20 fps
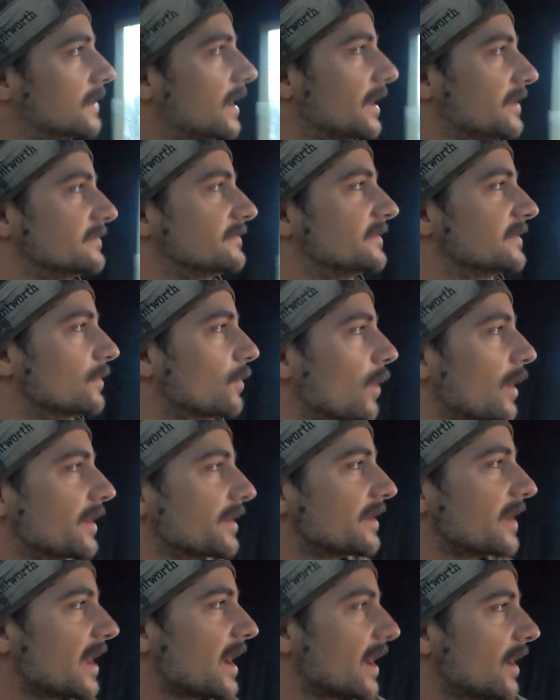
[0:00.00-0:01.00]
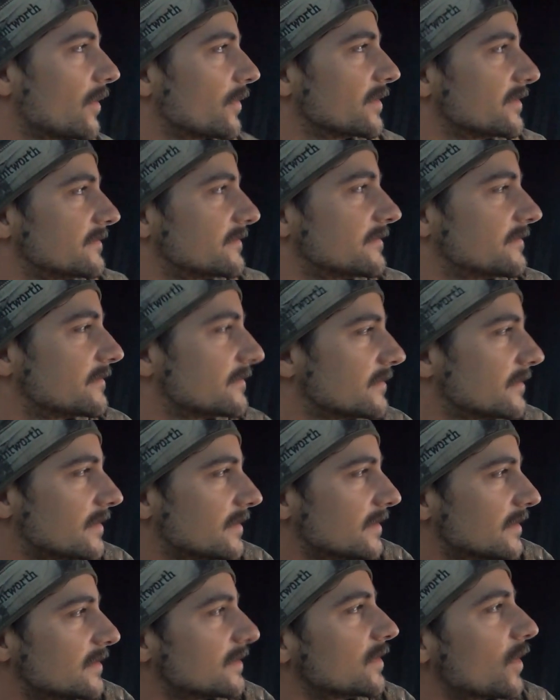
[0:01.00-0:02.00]
I see one now. It's
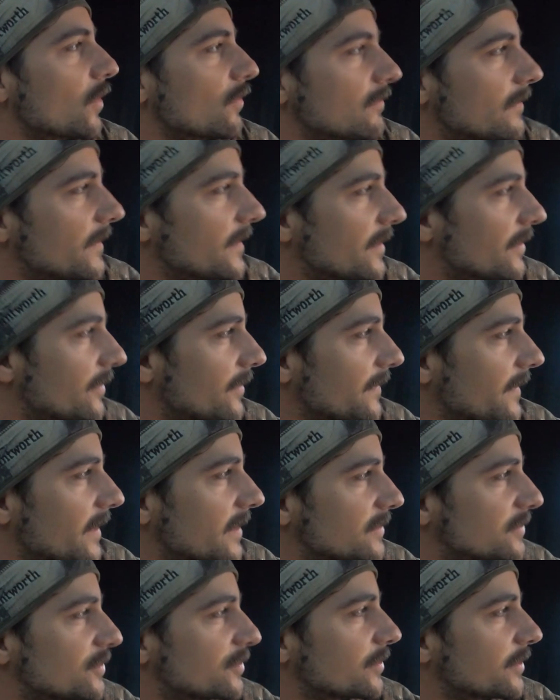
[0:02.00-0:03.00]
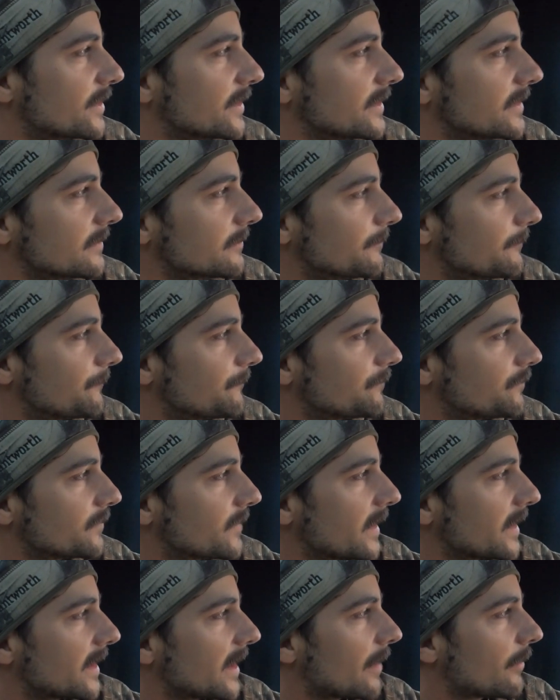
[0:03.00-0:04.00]
over there on that tree,
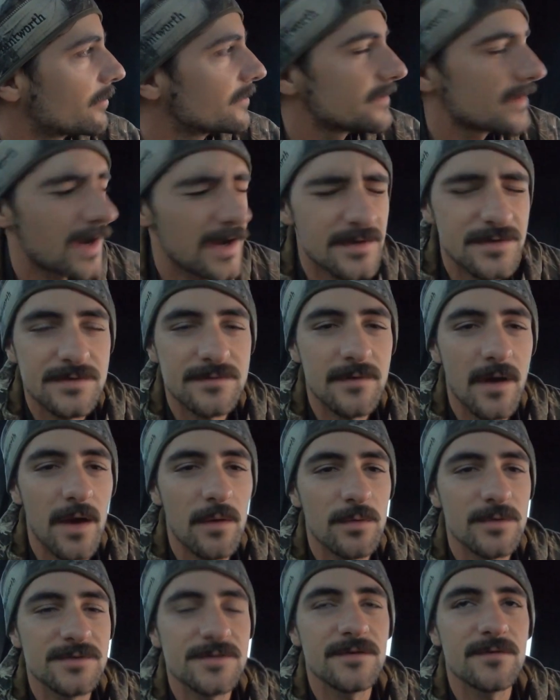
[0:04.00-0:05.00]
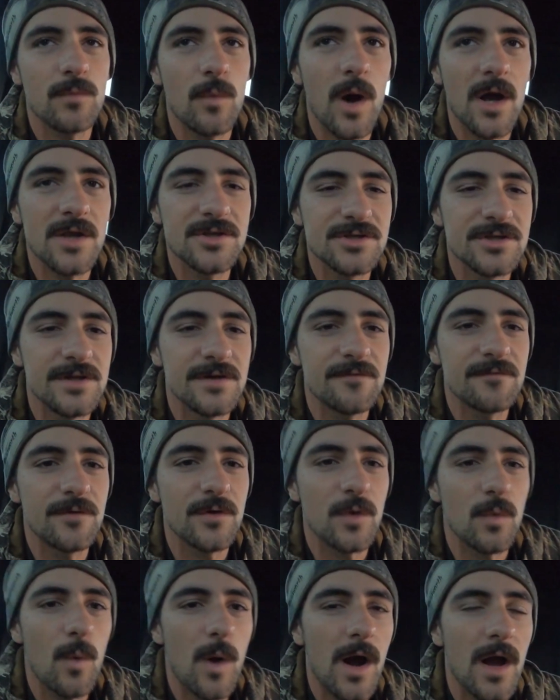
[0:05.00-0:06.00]
and I was just watching it
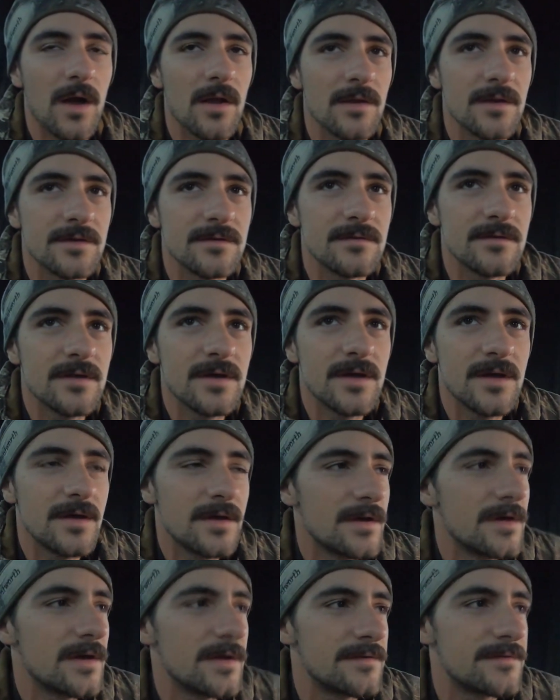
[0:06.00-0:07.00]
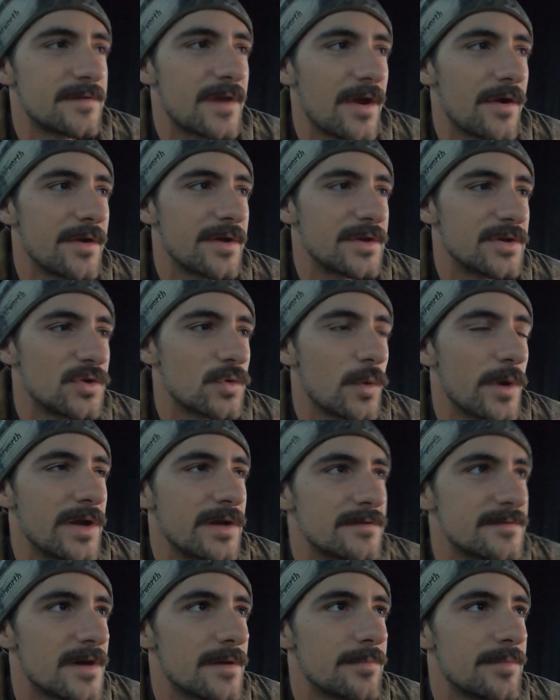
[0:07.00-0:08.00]
for a while, and it's carrying
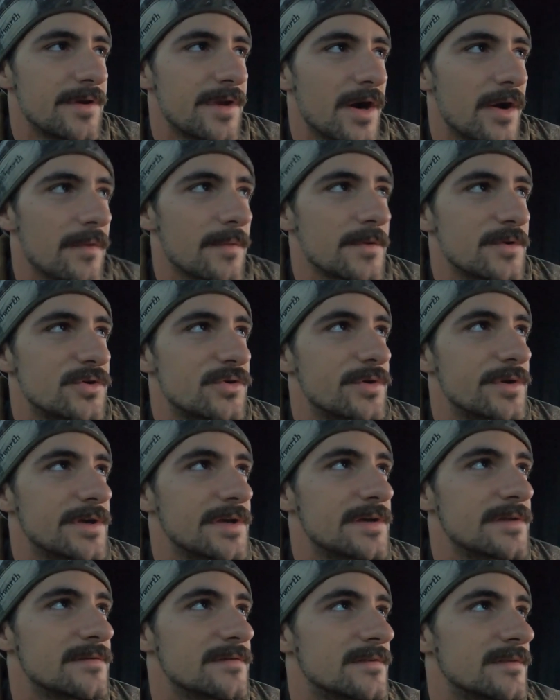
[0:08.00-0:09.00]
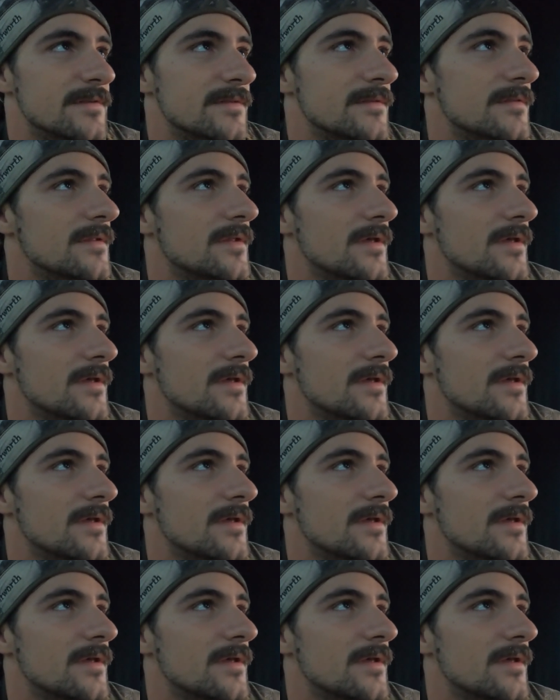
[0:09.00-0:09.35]
twigs up and down the trees, and